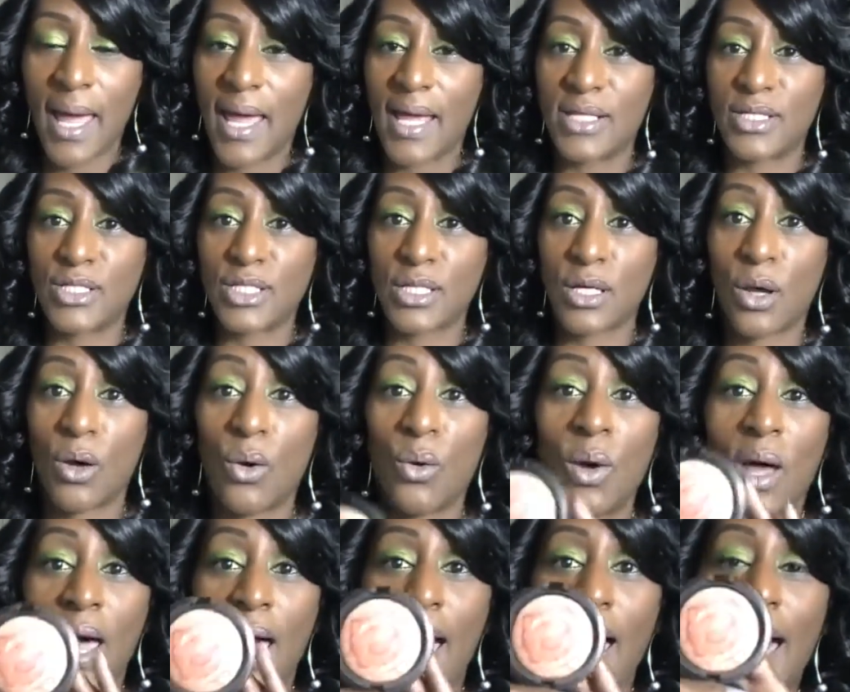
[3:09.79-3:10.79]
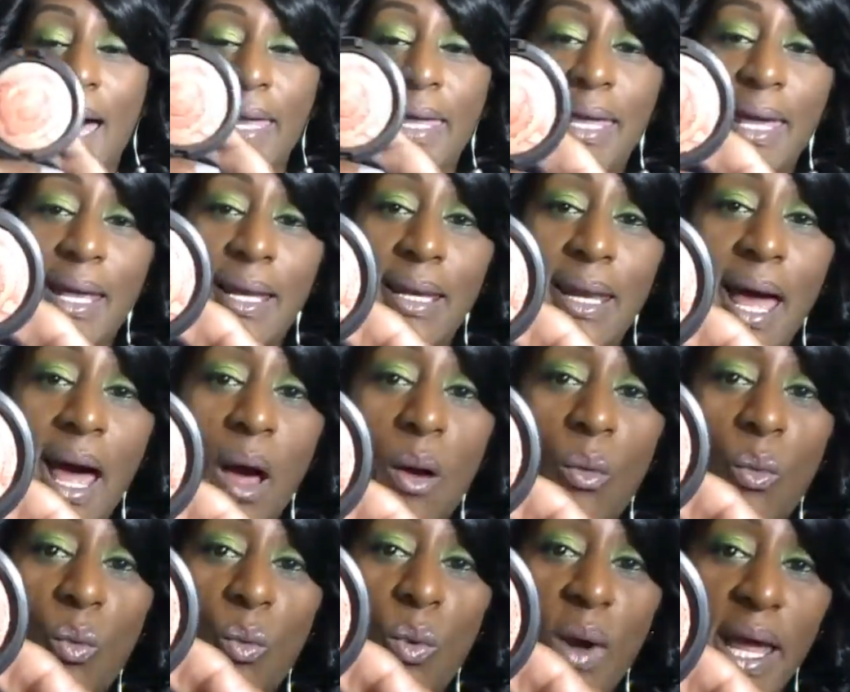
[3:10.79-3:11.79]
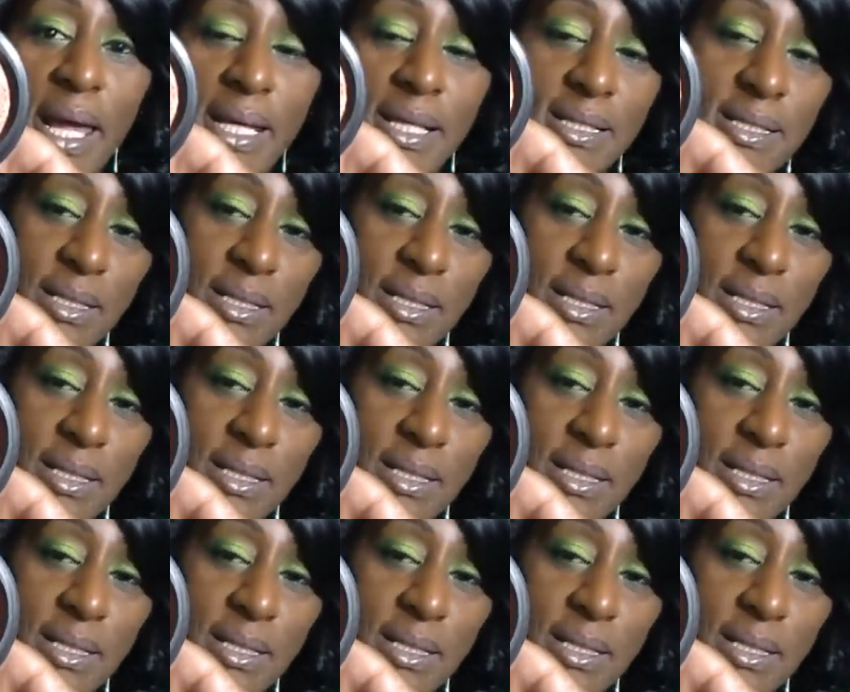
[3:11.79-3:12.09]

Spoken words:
And so I cannot wait